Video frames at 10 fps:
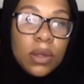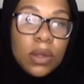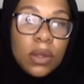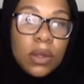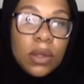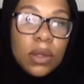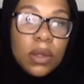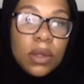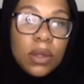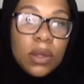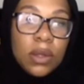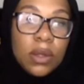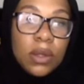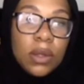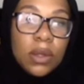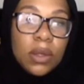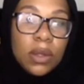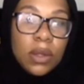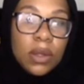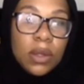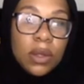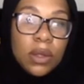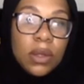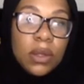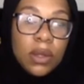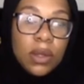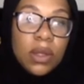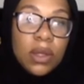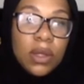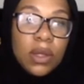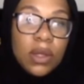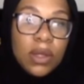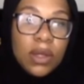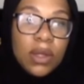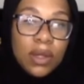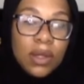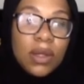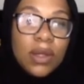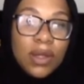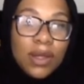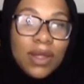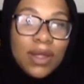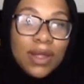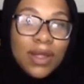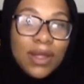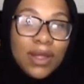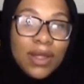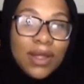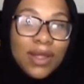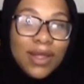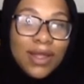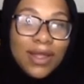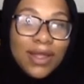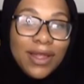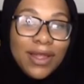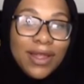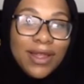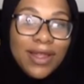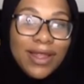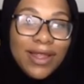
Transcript: (silent)